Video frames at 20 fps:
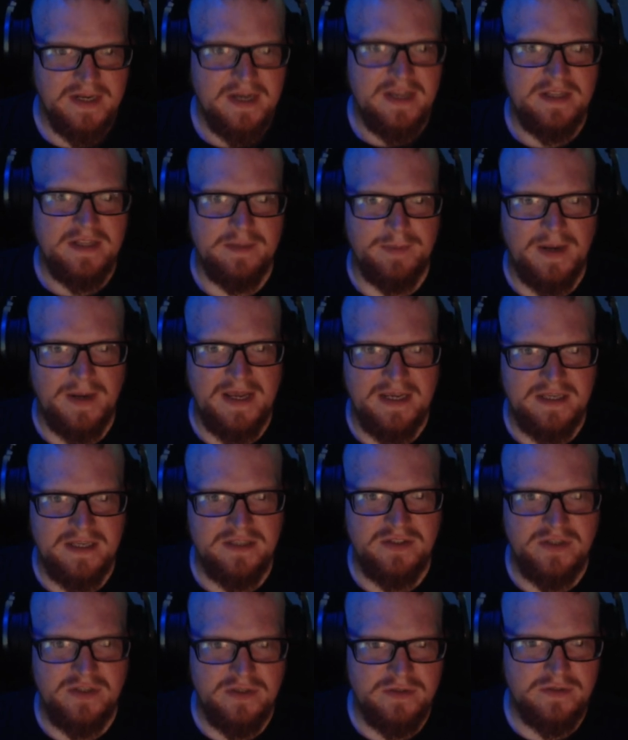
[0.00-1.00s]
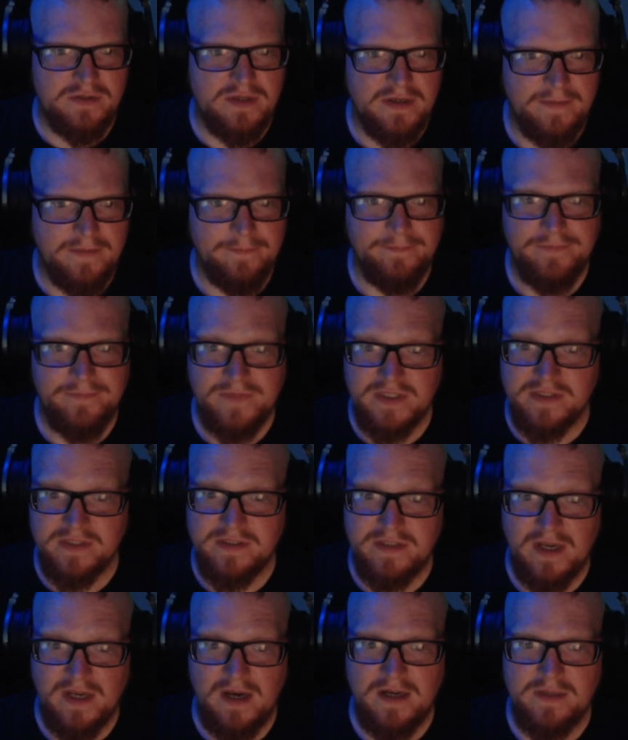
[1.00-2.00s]
The player can choose to
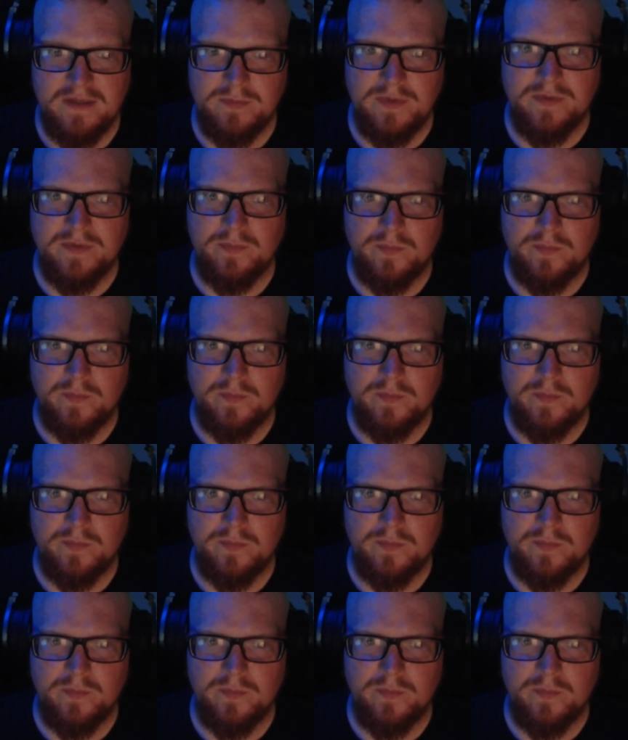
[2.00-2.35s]
side with